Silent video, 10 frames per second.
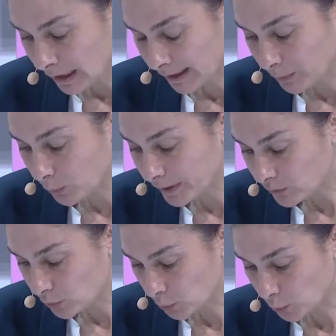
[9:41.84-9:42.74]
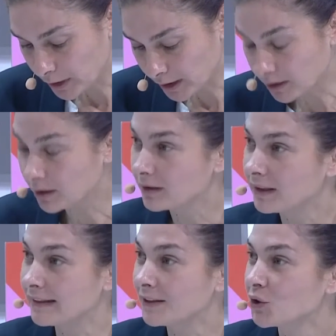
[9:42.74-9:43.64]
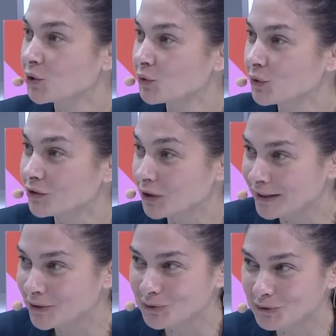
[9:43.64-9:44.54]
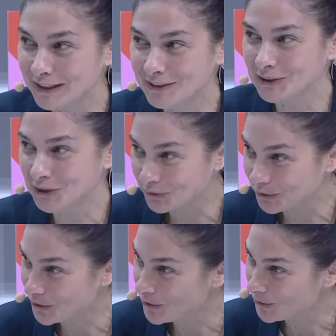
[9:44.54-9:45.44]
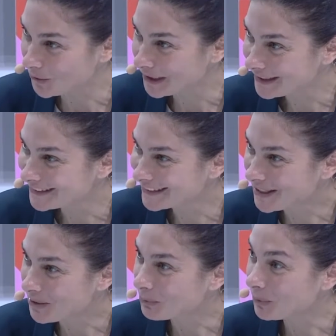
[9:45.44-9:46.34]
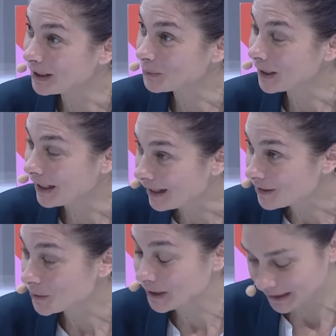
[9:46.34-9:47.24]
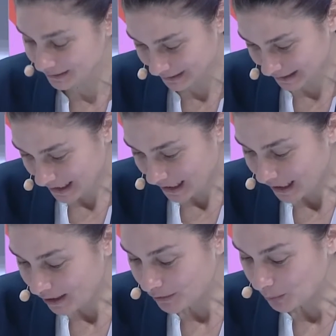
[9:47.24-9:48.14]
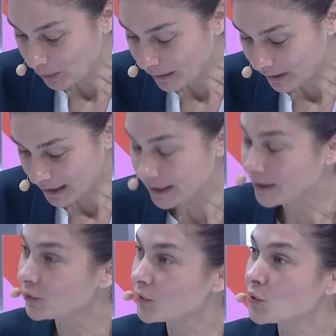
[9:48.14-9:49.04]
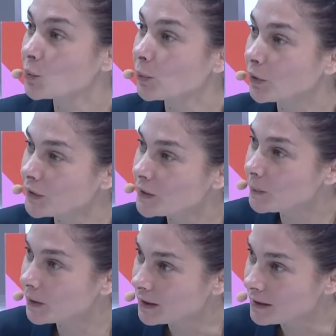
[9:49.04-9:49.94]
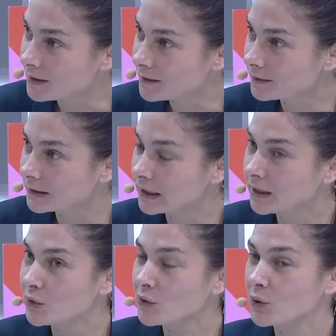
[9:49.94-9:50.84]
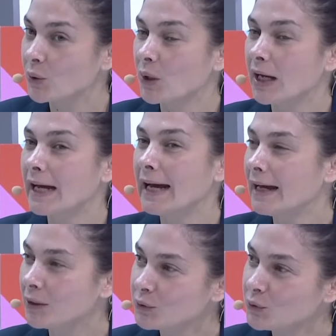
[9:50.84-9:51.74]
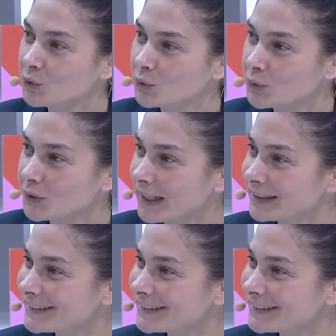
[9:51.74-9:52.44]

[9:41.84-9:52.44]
With your work, I think you're trying to write a different story, one where actually the private sector supports peace. So how do you do that?